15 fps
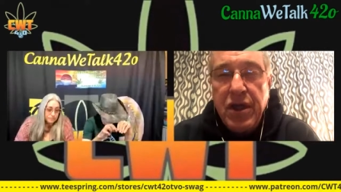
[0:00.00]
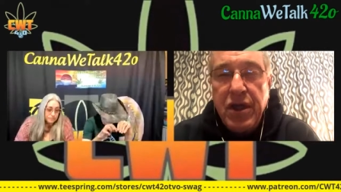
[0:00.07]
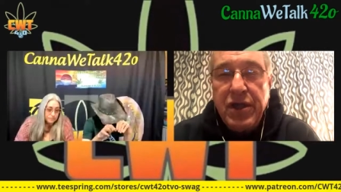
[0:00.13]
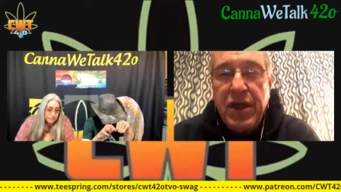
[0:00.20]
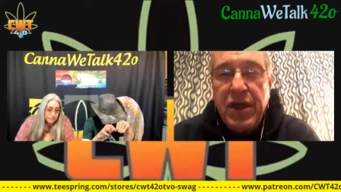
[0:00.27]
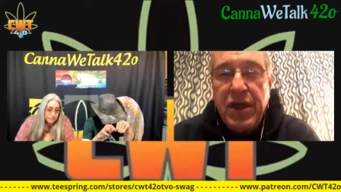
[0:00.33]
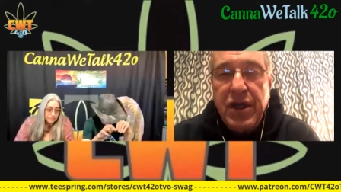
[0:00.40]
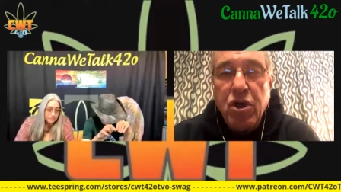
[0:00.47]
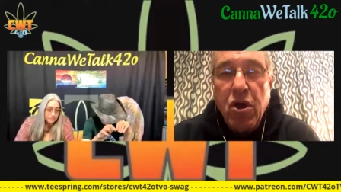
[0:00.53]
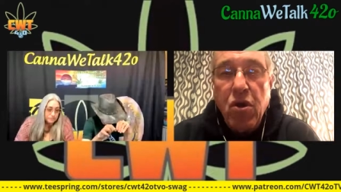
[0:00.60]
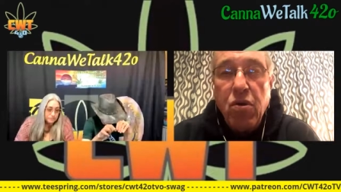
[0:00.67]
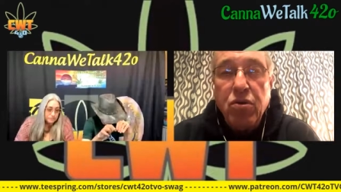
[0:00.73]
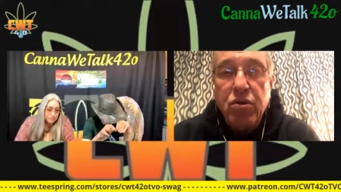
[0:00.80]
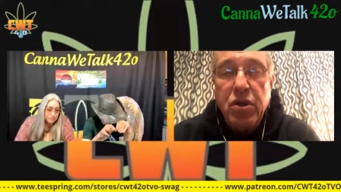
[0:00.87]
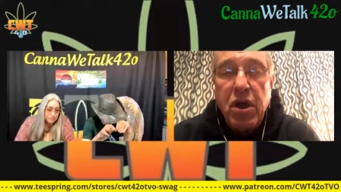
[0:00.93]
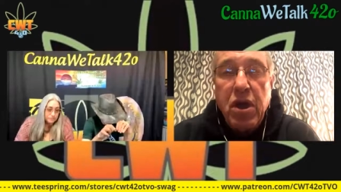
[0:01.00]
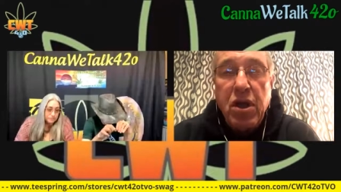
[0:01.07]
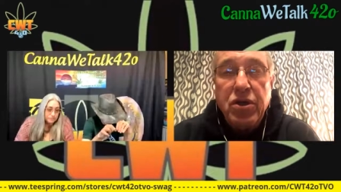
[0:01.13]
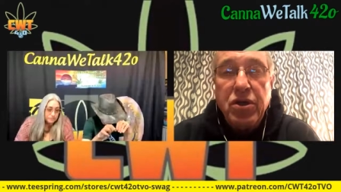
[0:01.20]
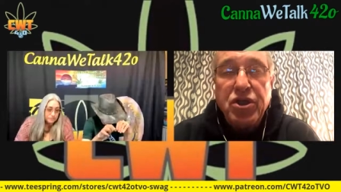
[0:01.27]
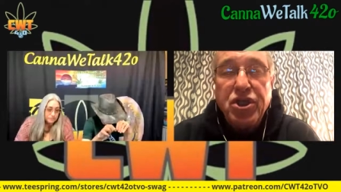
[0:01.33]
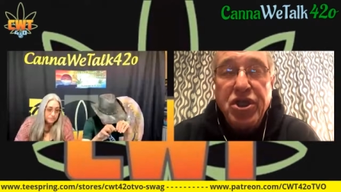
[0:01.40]
that show
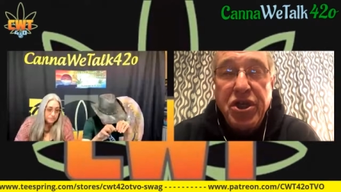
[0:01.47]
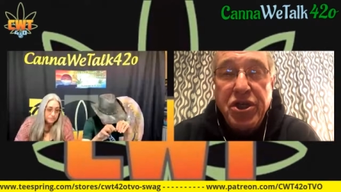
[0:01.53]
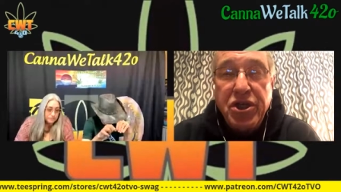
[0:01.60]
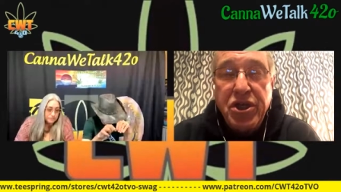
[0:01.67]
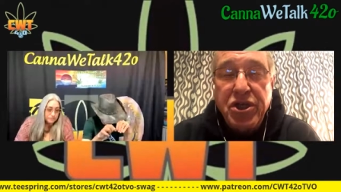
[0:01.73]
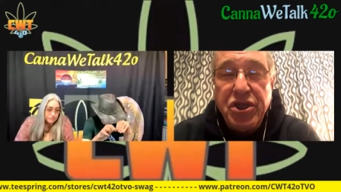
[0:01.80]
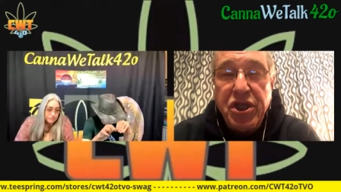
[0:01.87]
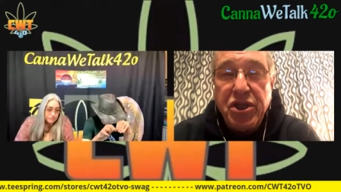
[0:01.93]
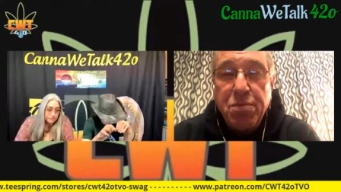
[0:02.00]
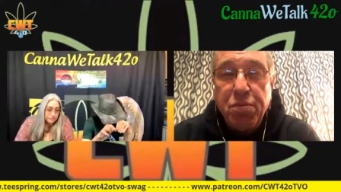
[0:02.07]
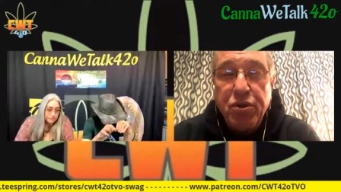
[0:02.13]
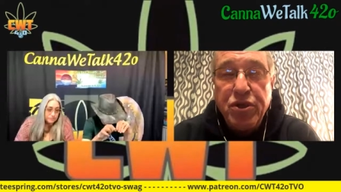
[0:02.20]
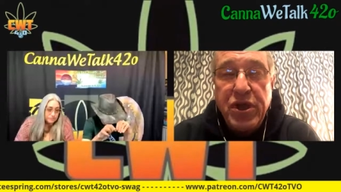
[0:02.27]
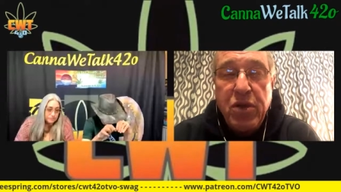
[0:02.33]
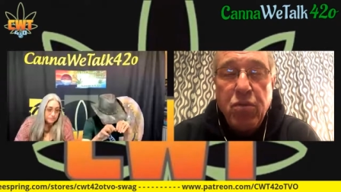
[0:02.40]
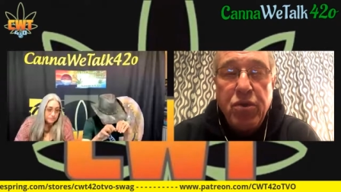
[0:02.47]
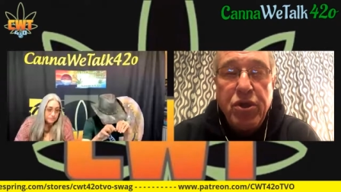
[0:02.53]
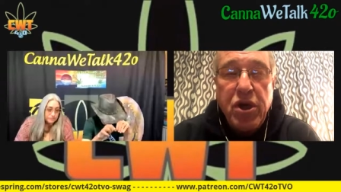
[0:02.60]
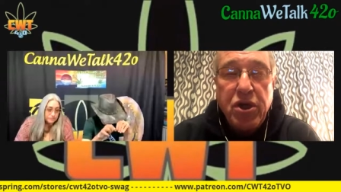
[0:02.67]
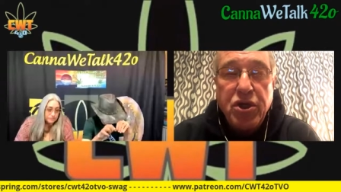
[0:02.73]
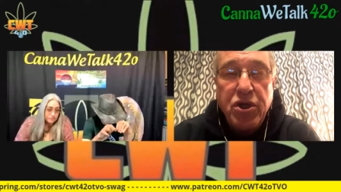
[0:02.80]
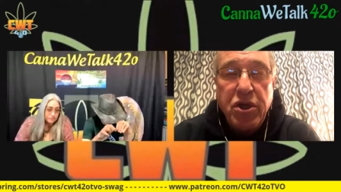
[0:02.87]
66%
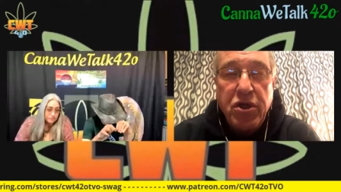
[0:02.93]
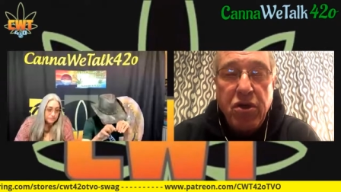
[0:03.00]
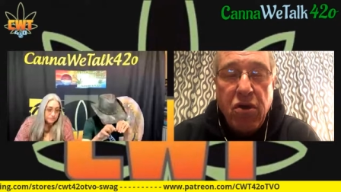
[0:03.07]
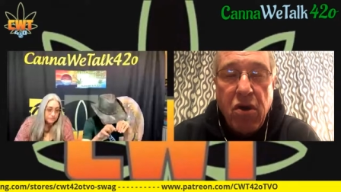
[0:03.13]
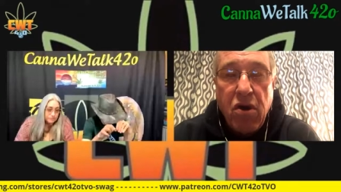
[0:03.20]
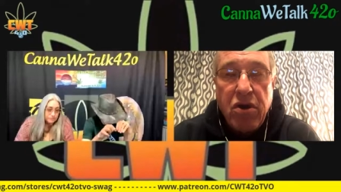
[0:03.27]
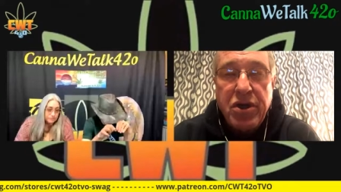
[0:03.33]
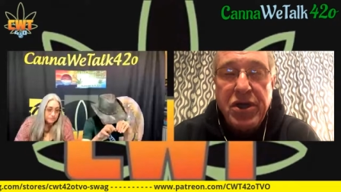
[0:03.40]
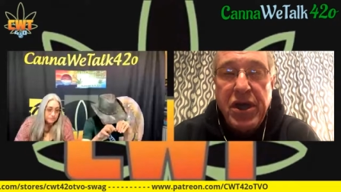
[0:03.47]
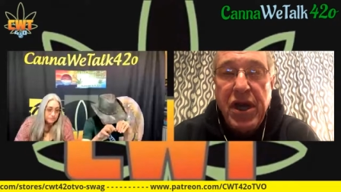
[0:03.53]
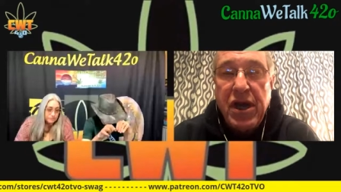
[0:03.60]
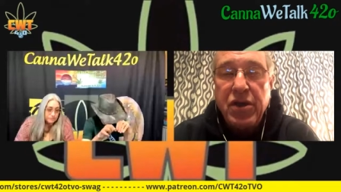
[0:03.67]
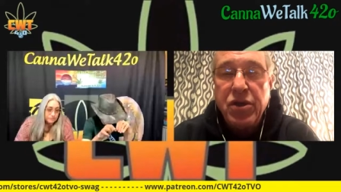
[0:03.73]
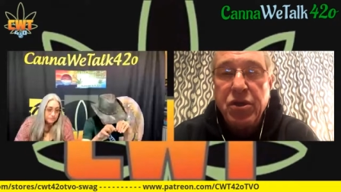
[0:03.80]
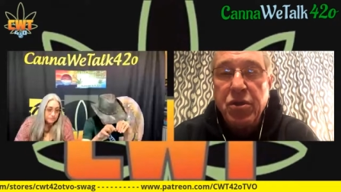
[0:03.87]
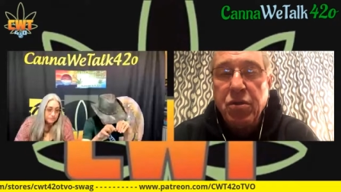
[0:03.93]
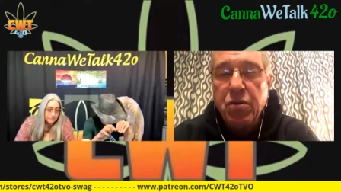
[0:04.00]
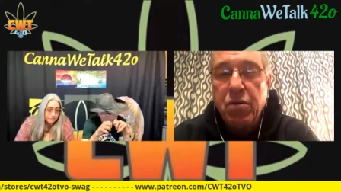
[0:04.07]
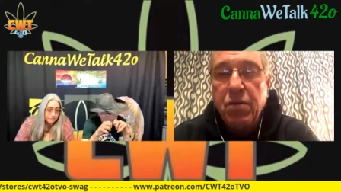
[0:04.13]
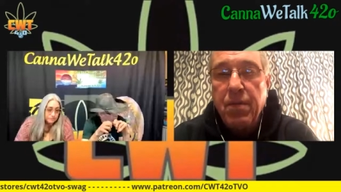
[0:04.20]
reduction in a heart attack too.